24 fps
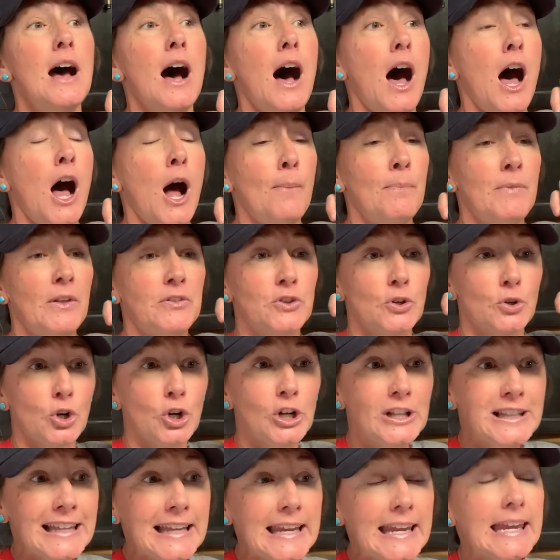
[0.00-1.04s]
um, that they're
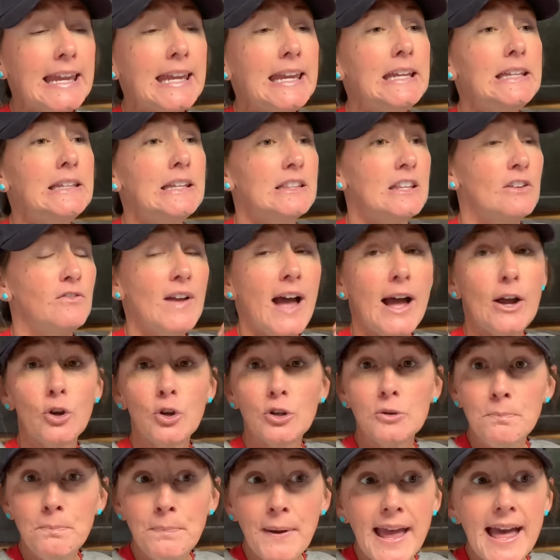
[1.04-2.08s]
clean, that they've got
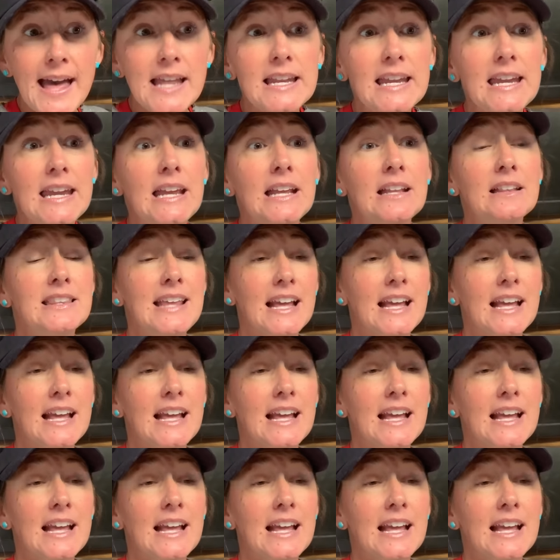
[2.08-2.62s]
good bedding,